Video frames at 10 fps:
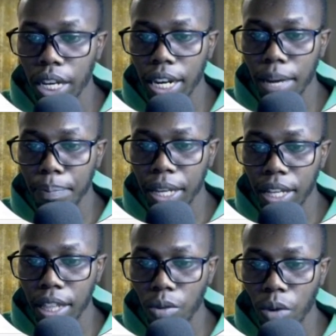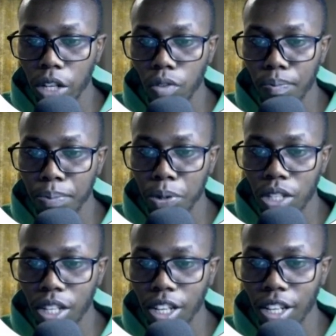up here, the one you put
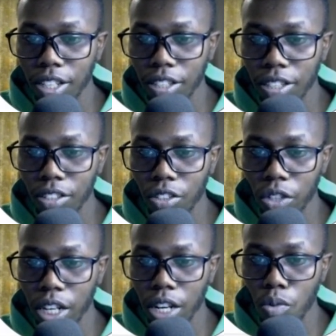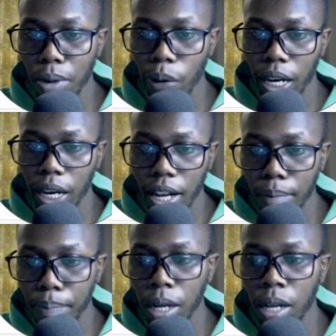here, ile umeweka
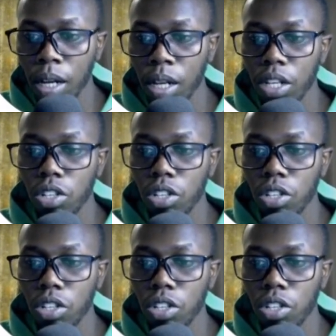hapa, ndio